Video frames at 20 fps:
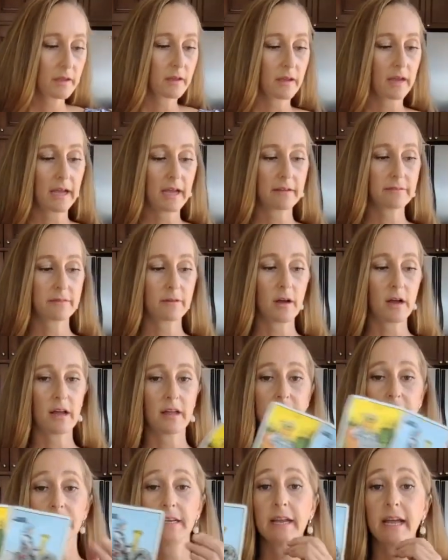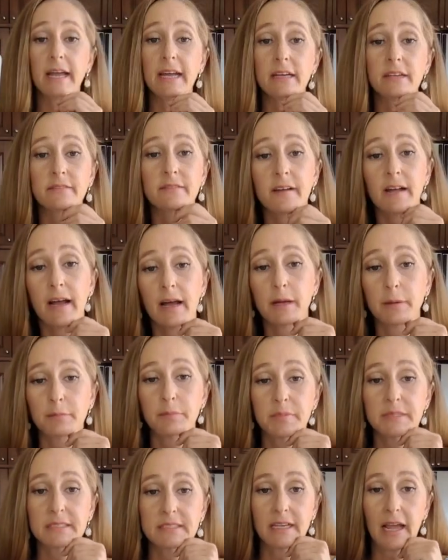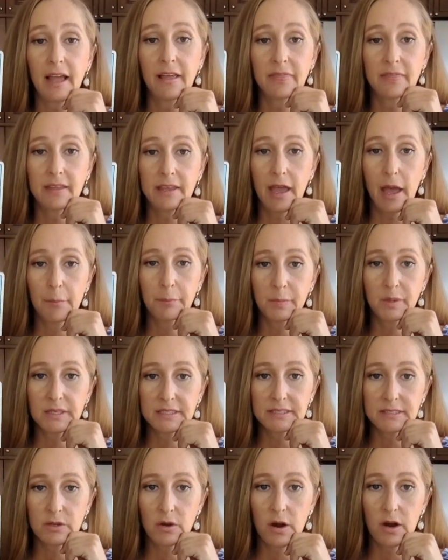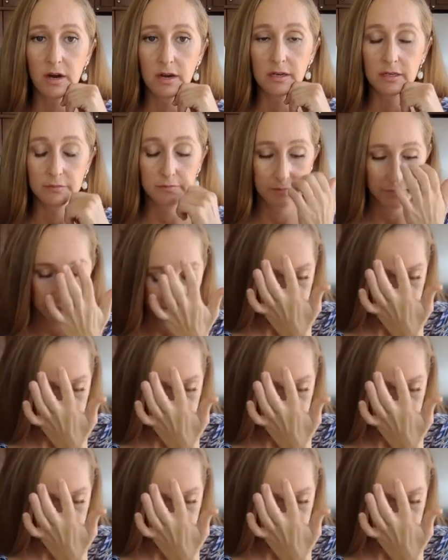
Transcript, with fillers: I've got the Knight of Cups and the Empress card.